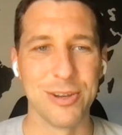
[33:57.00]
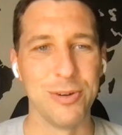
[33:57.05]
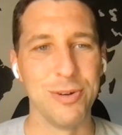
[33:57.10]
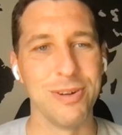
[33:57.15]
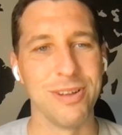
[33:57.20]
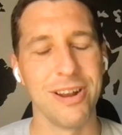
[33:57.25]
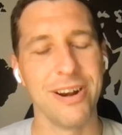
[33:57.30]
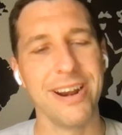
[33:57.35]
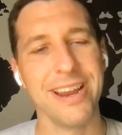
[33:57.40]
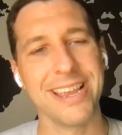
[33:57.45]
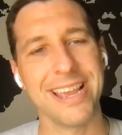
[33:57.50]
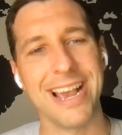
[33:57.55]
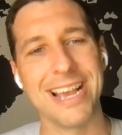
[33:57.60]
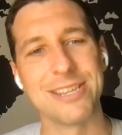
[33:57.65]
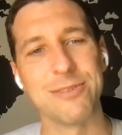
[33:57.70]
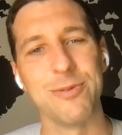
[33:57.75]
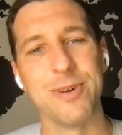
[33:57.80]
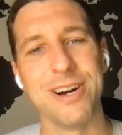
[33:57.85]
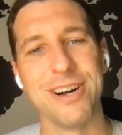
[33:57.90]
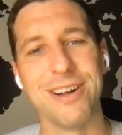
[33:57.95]
Cool. All right,
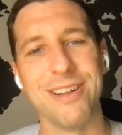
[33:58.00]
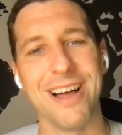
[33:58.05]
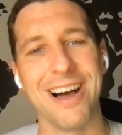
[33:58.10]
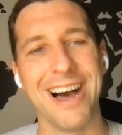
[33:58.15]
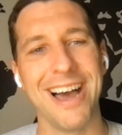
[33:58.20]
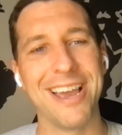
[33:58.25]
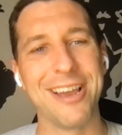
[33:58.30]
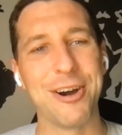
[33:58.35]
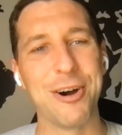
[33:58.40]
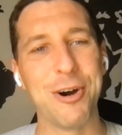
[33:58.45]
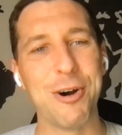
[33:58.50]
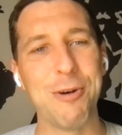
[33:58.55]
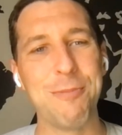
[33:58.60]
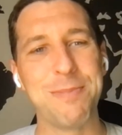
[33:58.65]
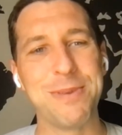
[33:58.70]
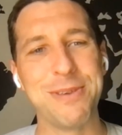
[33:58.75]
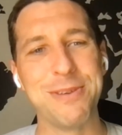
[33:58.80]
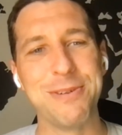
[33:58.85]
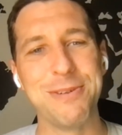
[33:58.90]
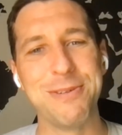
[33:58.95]
guys. Well, I
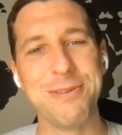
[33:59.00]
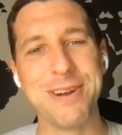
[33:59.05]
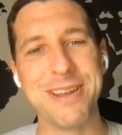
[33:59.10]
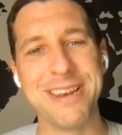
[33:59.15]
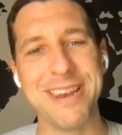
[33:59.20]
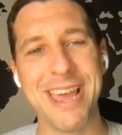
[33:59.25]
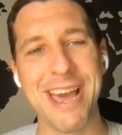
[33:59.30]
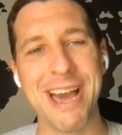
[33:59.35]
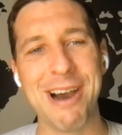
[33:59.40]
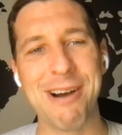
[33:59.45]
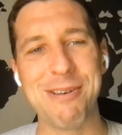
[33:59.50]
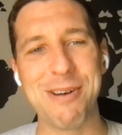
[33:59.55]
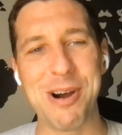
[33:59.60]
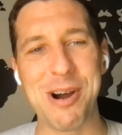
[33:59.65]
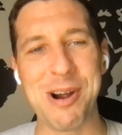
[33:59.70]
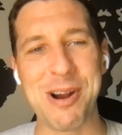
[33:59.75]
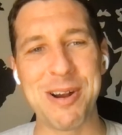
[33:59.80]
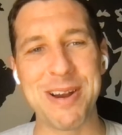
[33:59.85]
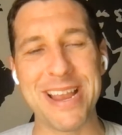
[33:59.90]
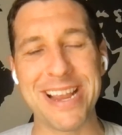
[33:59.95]
hope you now
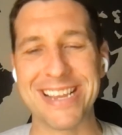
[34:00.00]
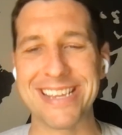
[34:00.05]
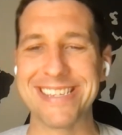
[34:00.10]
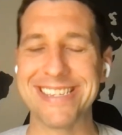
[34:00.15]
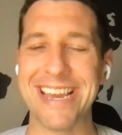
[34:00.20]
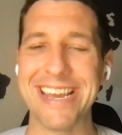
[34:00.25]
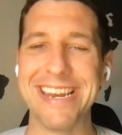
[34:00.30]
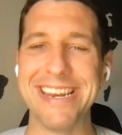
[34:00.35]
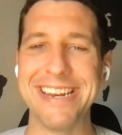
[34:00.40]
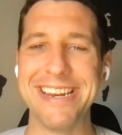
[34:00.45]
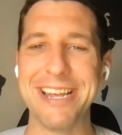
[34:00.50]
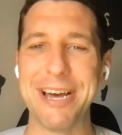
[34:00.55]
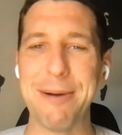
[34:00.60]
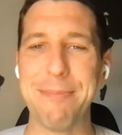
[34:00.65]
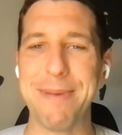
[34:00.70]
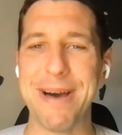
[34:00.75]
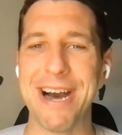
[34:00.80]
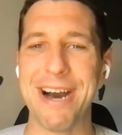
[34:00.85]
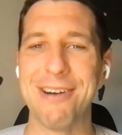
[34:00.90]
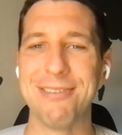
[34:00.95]
are excited
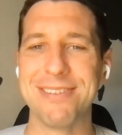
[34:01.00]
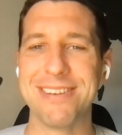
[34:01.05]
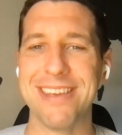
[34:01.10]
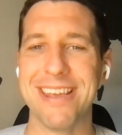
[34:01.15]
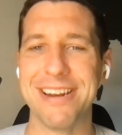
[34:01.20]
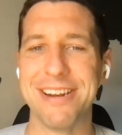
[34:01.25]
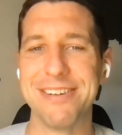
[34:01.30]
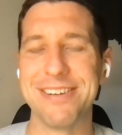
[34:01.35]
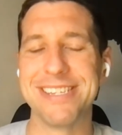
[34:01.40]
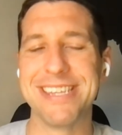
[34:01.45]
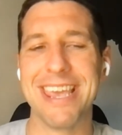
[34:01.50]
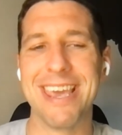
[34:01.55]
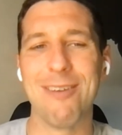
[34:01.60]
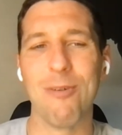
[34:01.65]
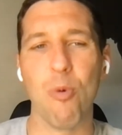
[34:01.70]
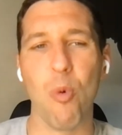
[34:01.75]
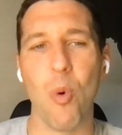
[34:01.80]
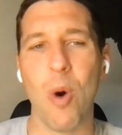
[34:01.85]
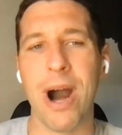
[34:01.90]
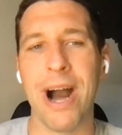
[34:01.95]
about and
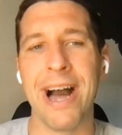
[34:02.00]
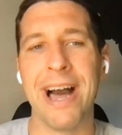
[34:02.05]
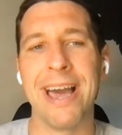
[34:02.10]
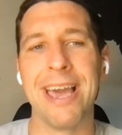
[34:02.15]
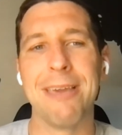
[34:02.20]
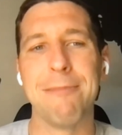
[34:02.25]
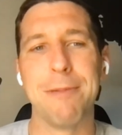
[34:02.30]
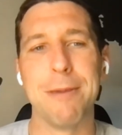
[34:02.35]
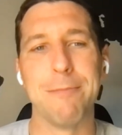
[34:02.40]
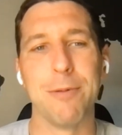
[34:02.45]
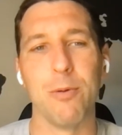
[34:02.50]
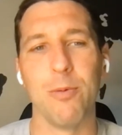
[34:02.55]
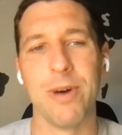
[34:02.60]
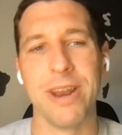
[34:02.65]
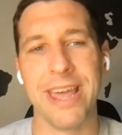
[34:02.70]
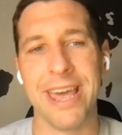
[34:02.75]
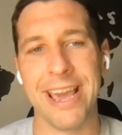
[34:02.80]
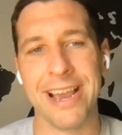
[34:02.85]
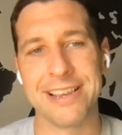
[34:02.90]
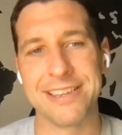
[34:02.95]
understand why people
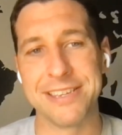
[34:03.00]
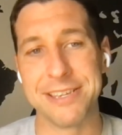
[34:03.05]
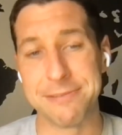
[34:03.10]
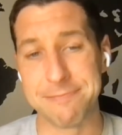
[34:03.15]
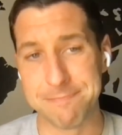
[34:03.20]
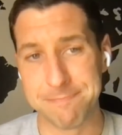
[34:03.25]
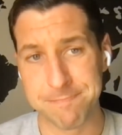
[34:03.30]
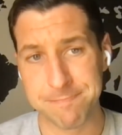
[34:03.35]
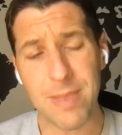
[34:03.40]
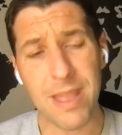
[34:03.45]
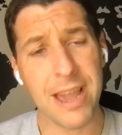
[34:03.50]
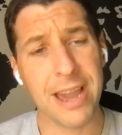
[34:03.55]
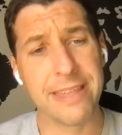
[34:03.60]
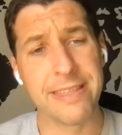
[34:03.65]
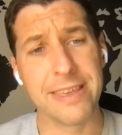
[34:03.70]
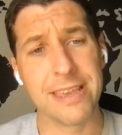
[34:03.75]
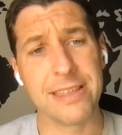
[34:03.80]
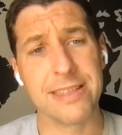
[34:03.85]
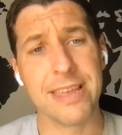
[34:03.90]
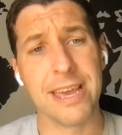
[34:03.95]
want to exit. I
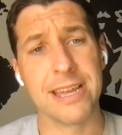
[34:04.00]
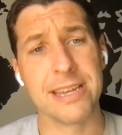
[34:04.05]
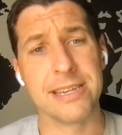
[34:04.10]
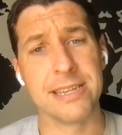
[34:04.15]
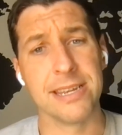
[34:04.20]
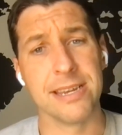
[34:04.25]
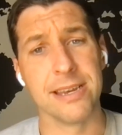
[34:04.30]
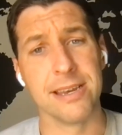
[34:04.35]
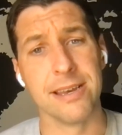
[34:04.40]
think that